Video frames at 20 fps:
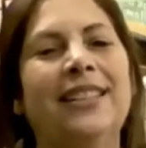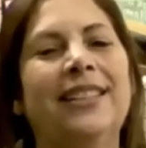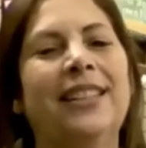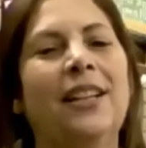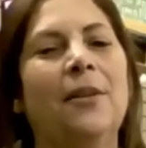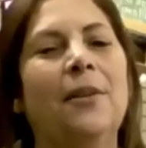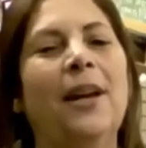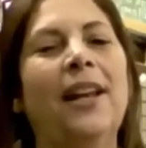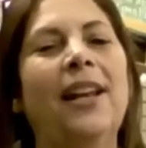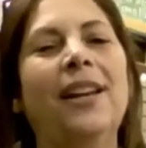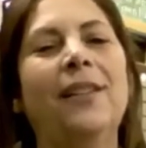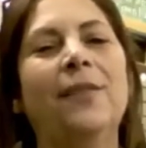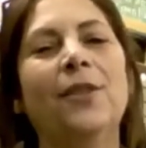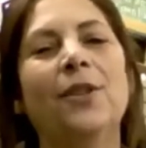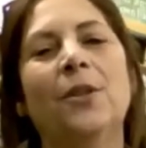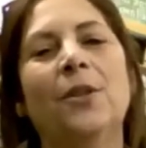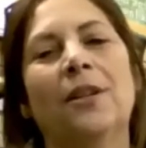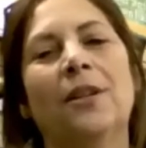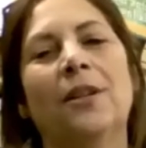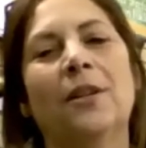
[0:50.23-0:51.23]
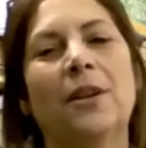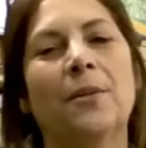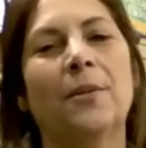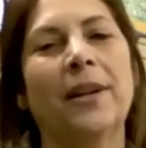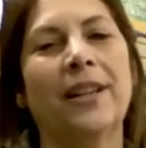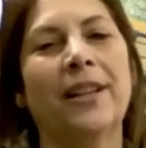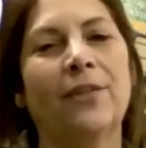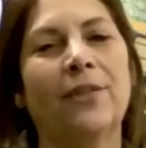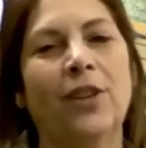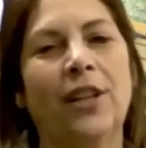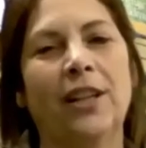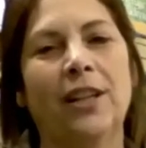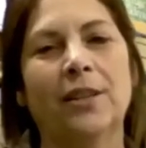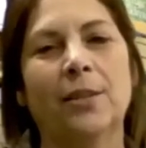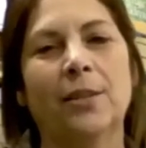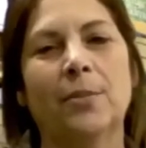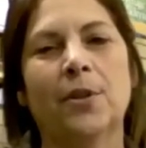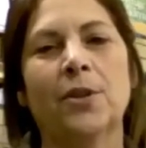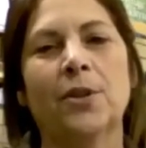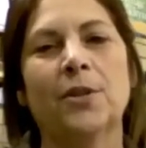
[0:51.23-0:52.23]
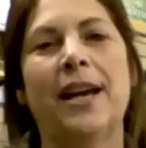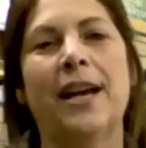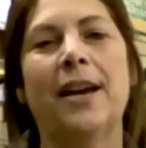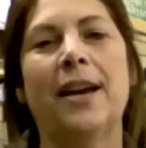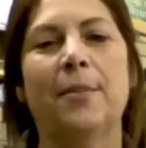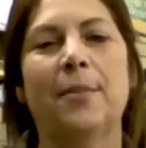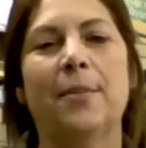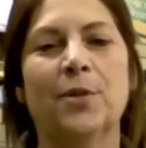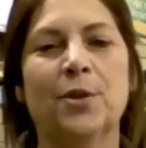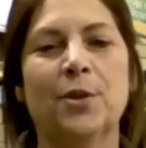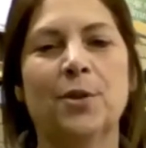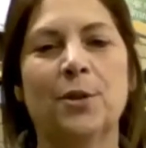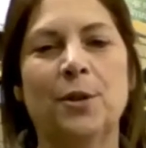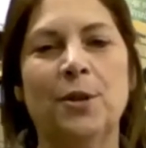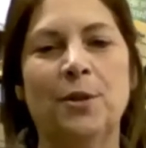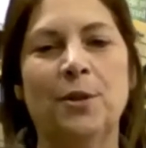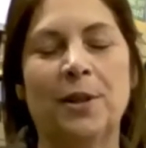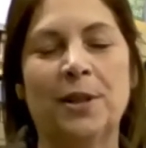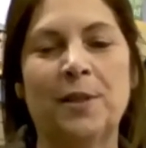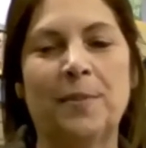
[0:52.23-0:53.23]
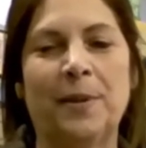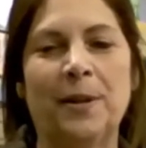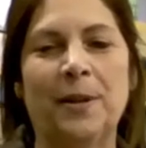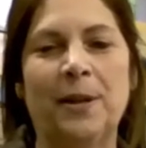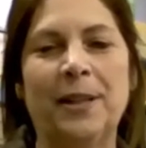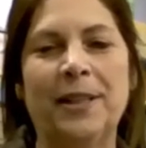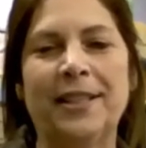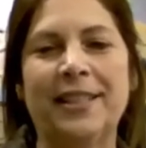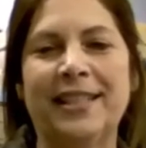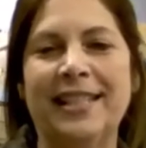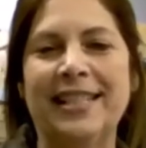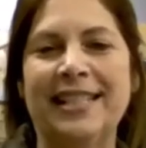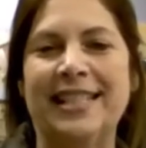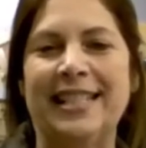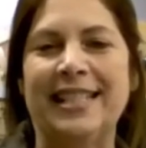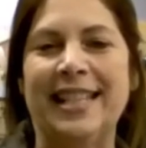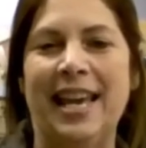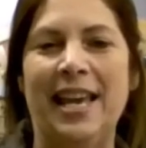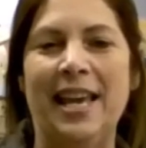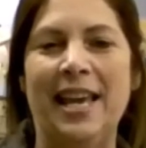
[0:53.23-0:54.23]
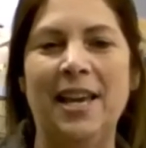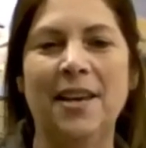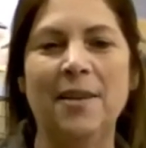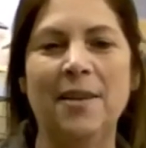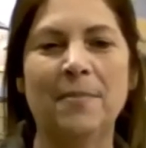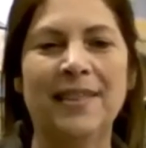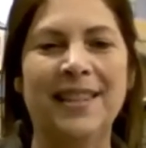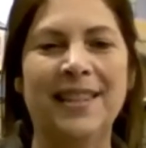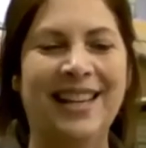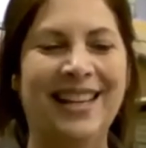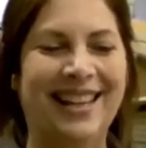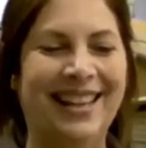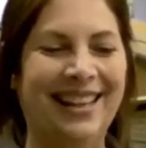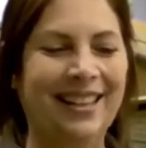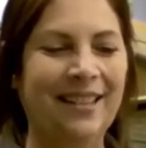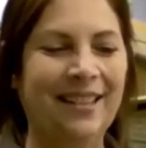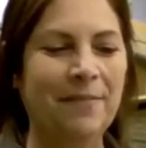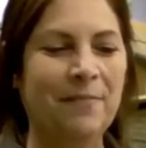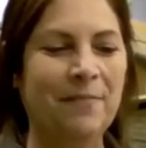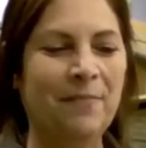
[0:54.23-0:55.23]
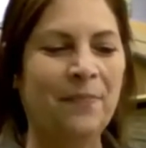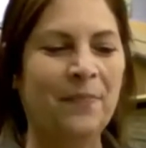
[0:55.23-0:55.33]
So, any of you that are already feeding the birds, I am sure you experience the same thing.